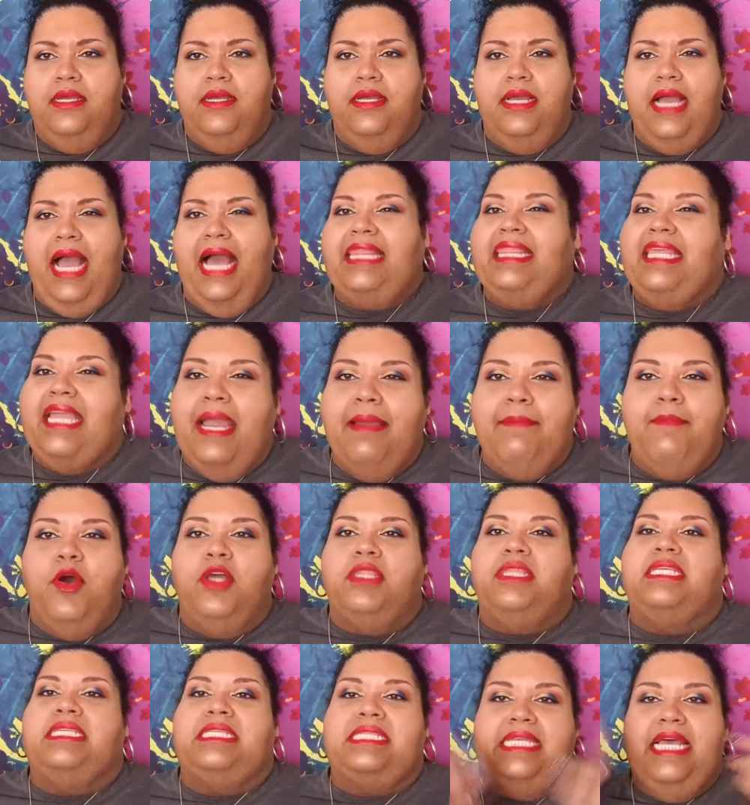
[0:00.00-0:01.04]
I think I bought
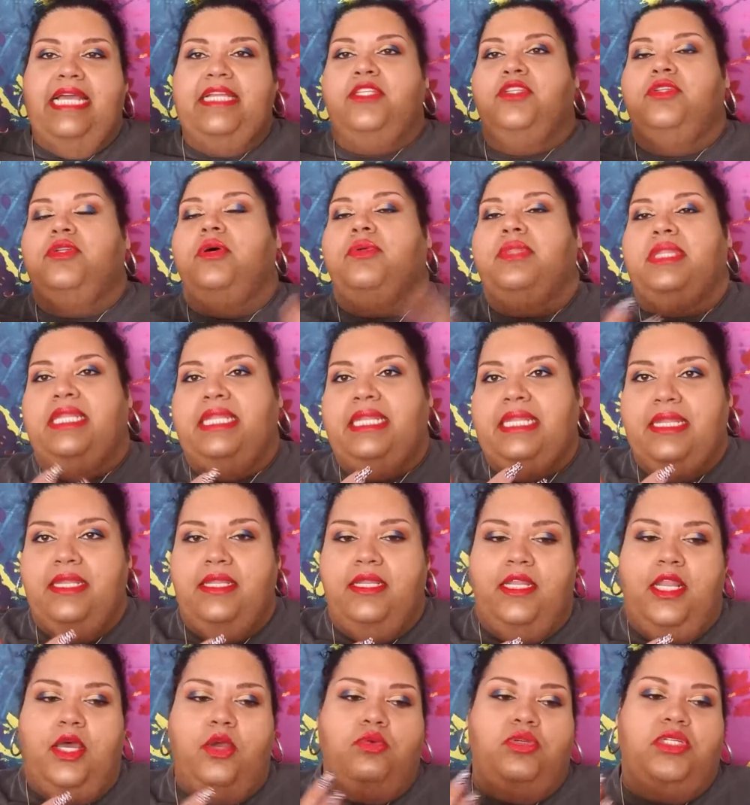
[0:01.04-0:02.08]
the set, you know, the
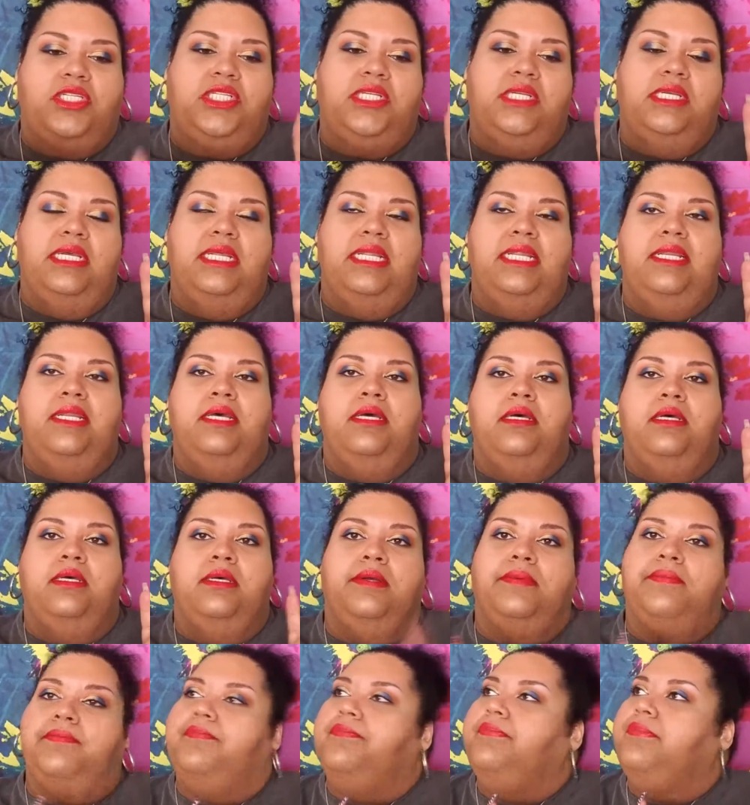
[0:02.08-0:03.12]
lotion,
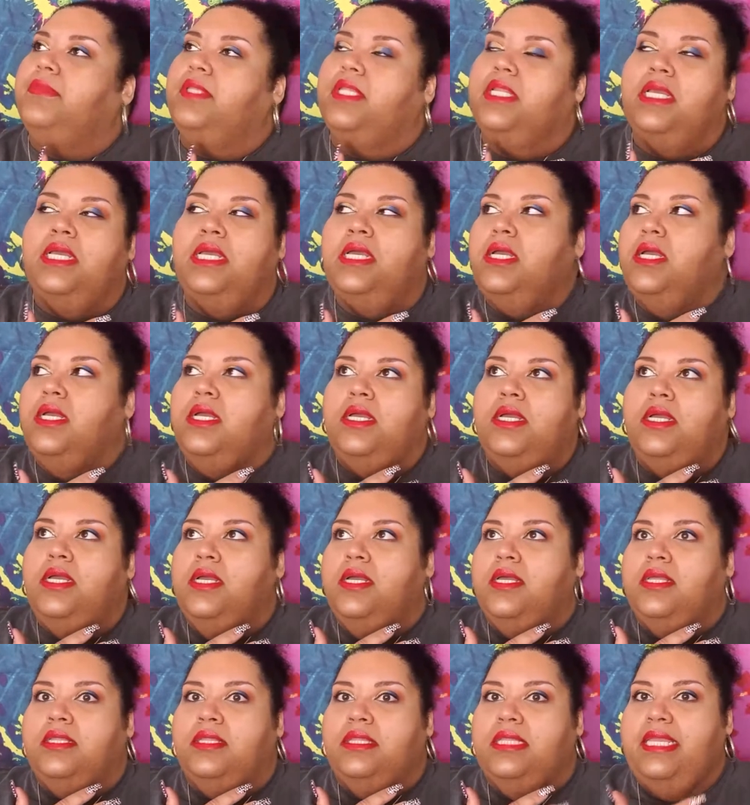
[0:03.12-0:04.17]

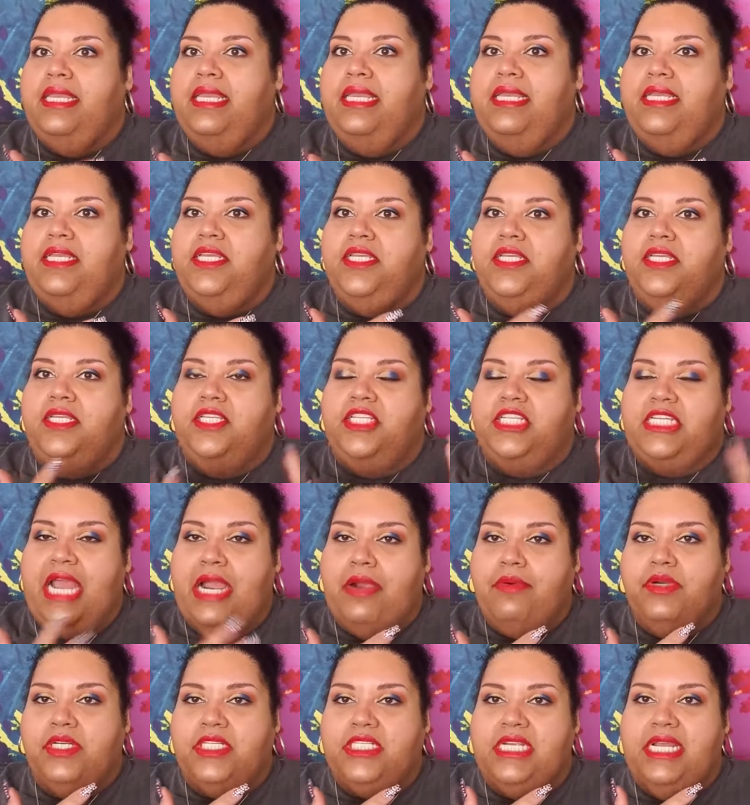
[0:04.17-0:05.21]
the
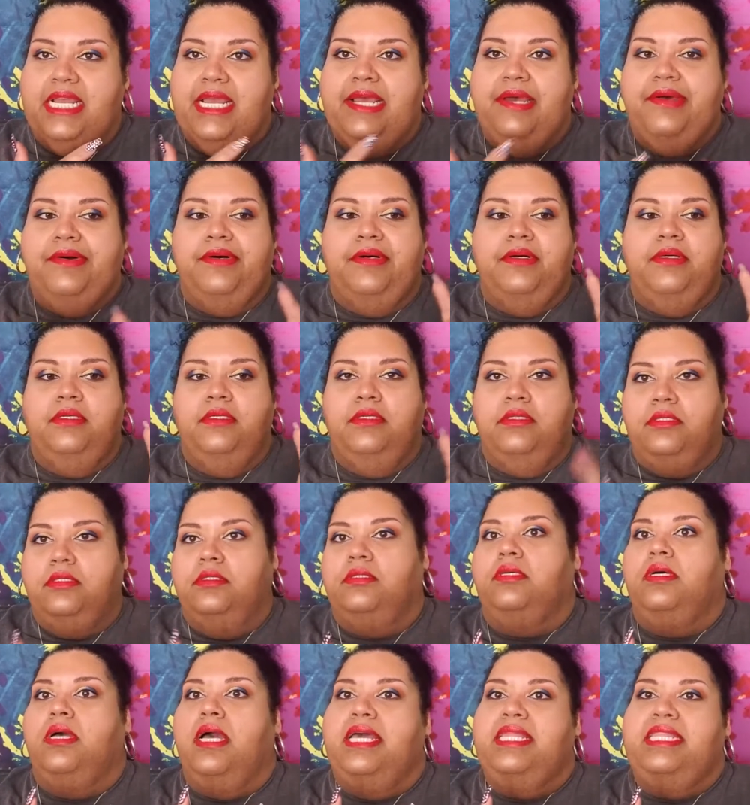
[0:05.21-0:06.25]
shower gel,
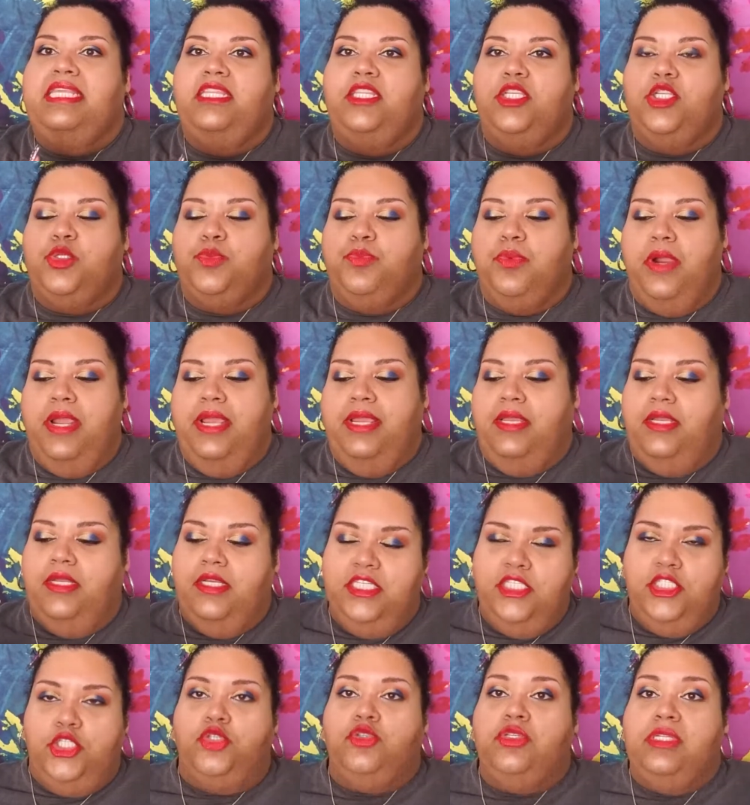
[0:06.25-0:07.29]
and then the spray.
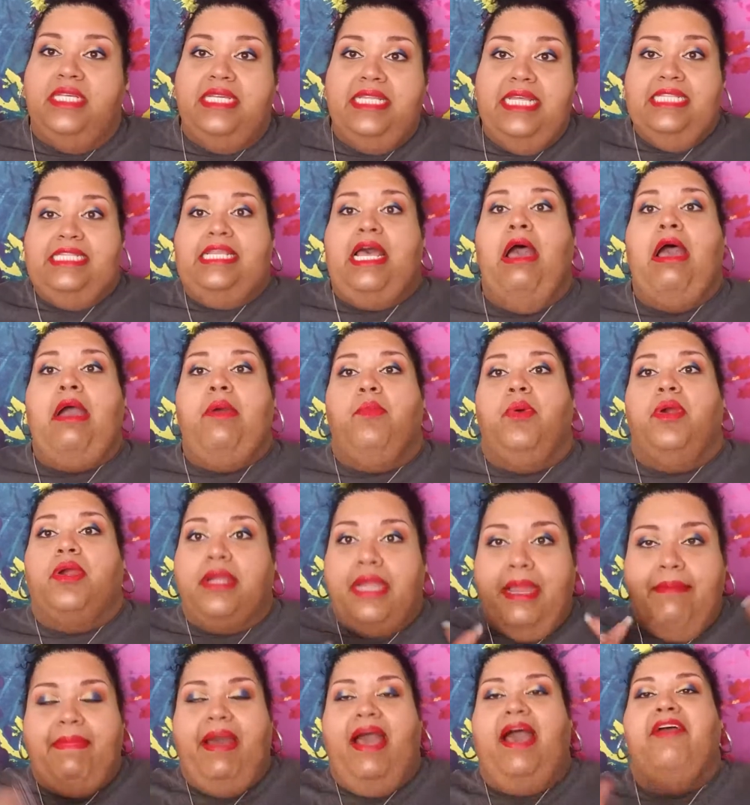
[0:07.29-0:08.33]
Usually that's how I work.
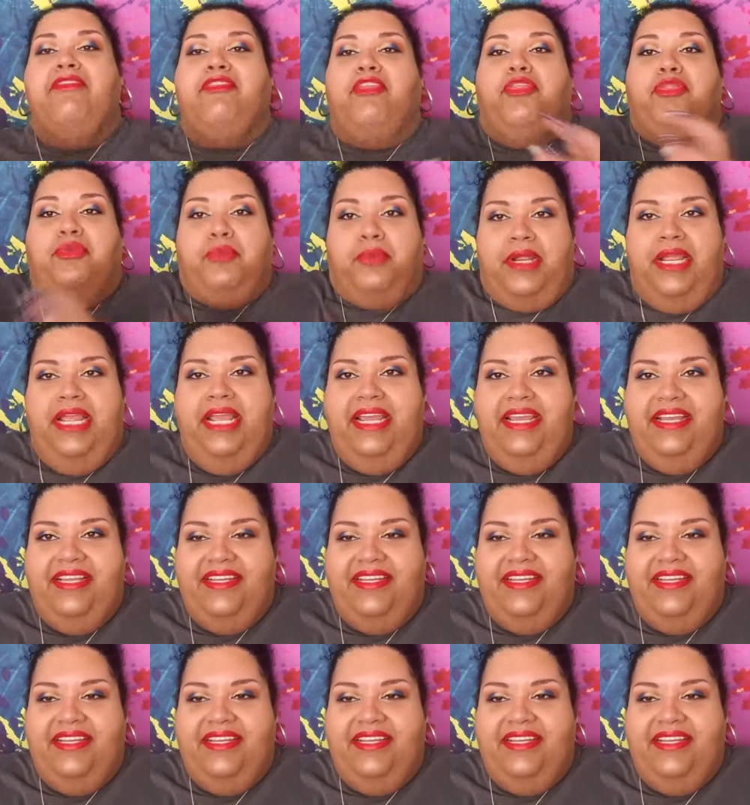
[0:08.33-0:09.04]
I buy the three.